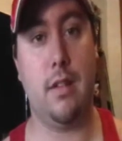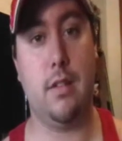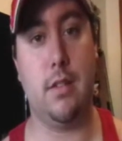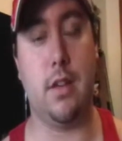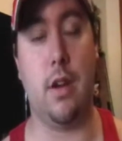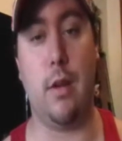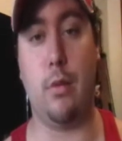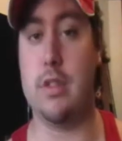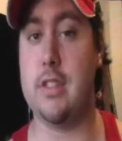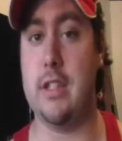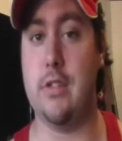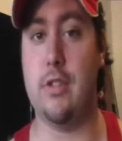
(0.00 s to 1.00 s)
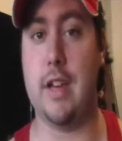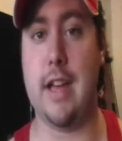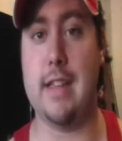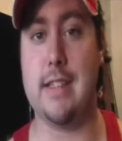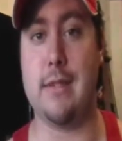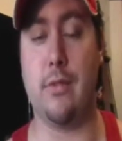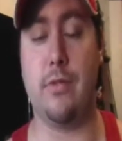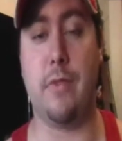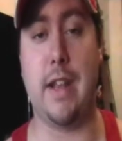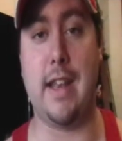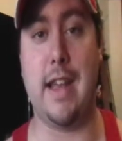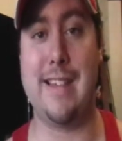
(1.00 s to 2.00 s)
So I will see you guys with my
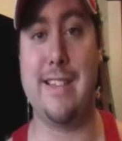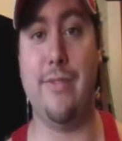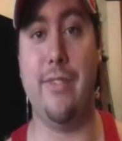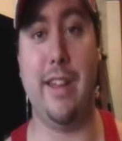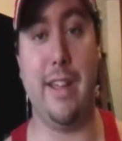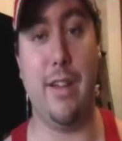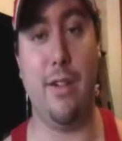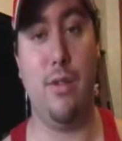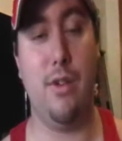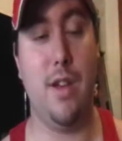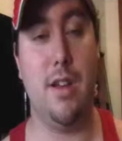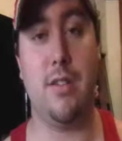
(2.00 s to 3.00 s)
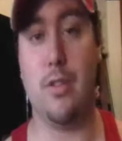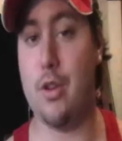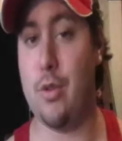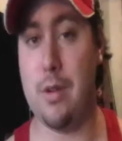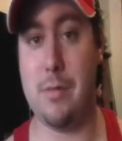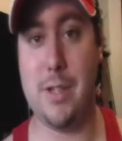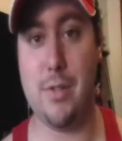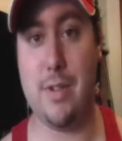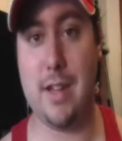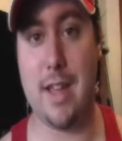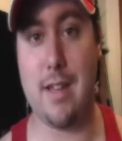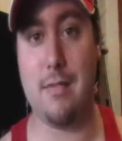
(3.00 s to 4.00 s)
next video. Don't know what I'm doing
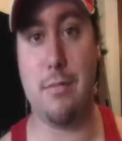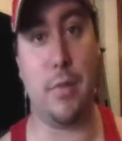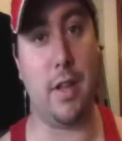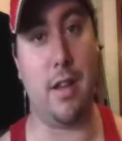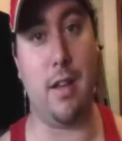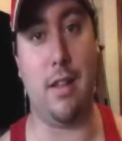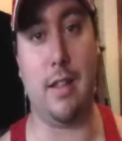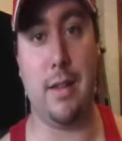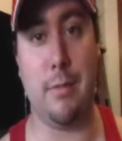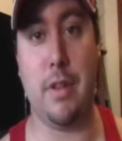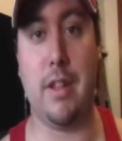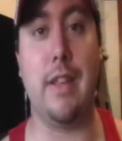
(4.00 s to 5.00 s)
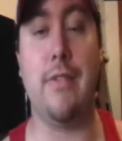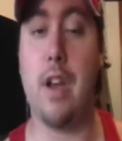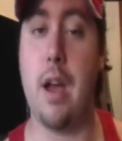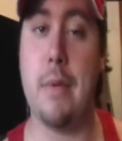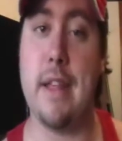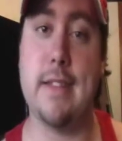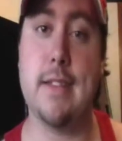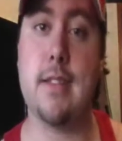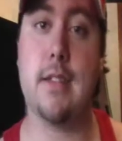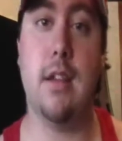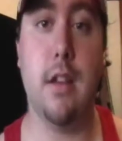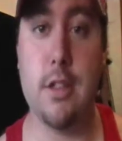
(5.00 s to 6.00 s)
yet, but leave
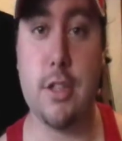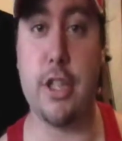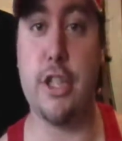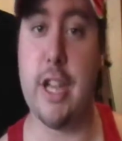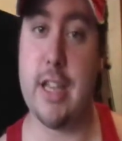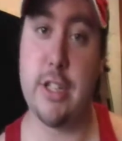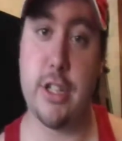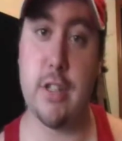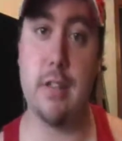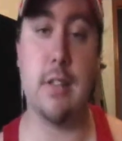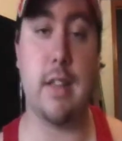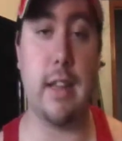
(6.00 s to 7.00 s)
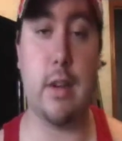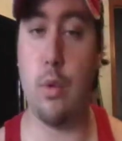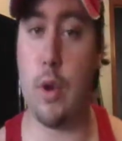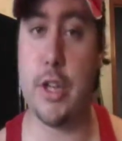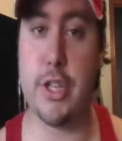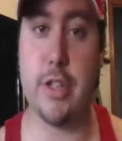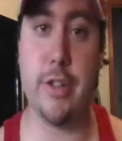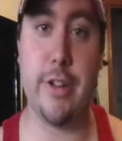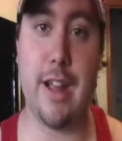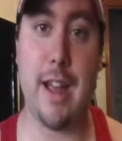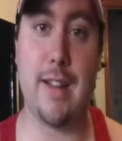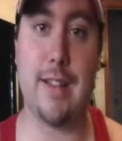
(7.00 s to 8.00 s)
comments, suggestions, any questions you
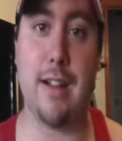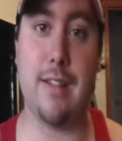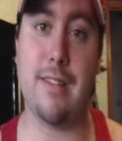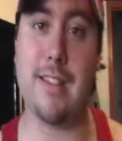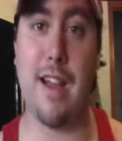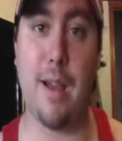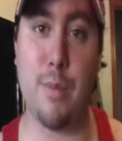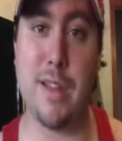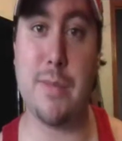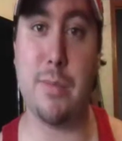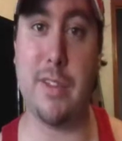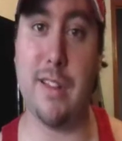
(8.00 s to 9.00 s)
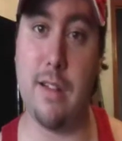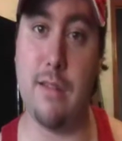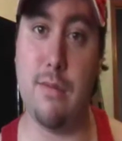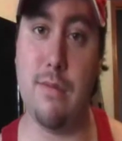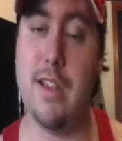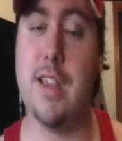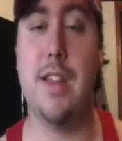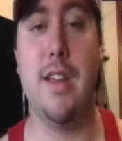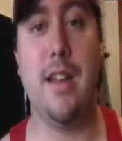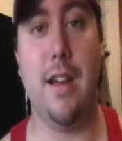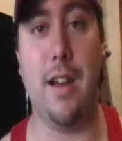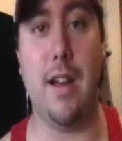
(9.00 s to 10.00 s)
got down in the comments below.
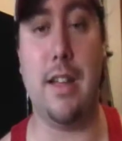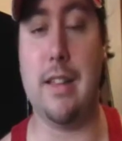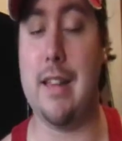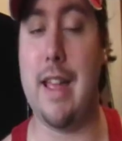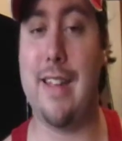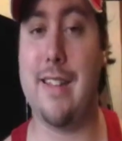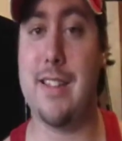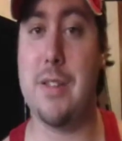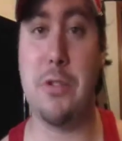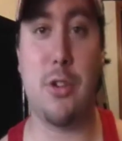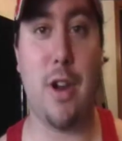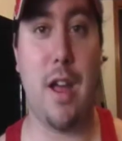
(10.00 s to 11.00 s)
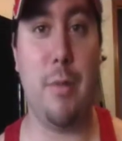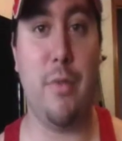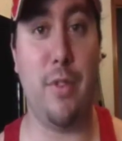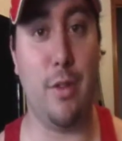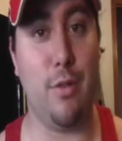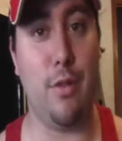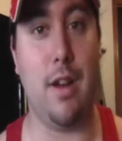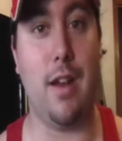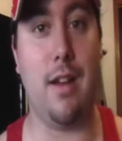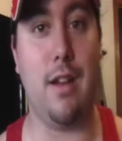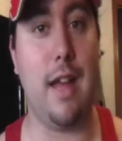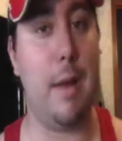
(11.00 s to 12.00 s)
Like and subscribe if you
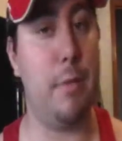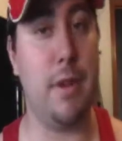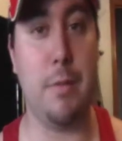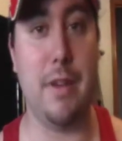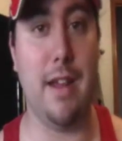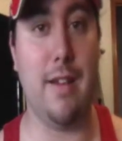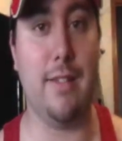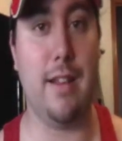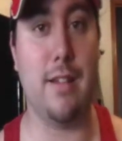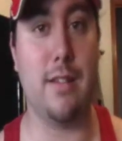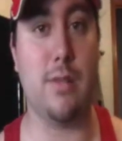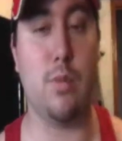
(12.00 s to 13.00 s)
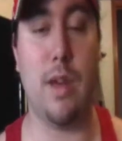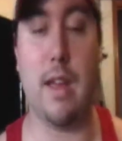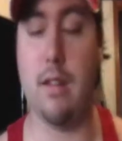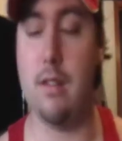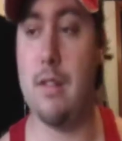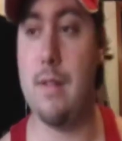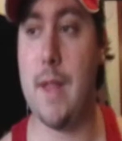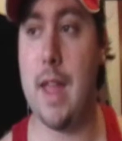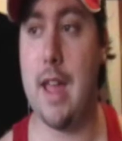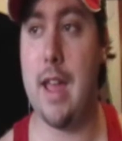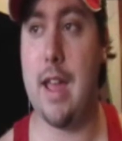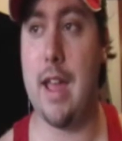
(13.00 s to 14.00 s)
happen to be down there as well.
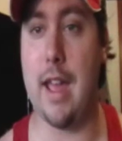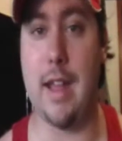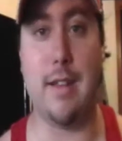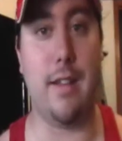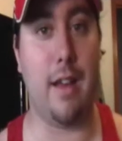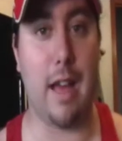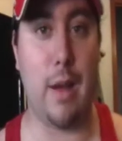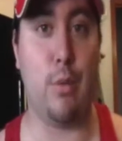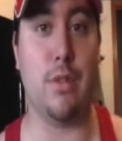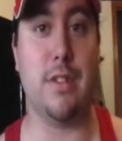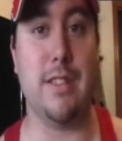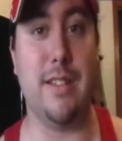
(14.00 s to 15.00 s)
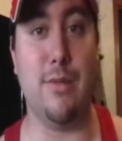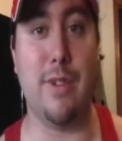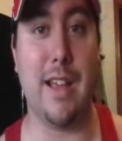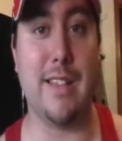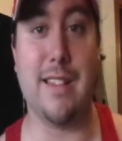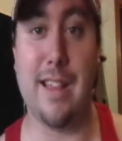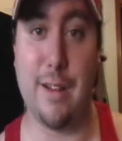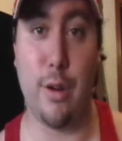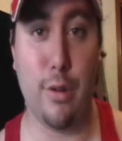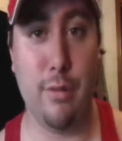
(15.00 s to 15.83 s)
And I will see you guys later.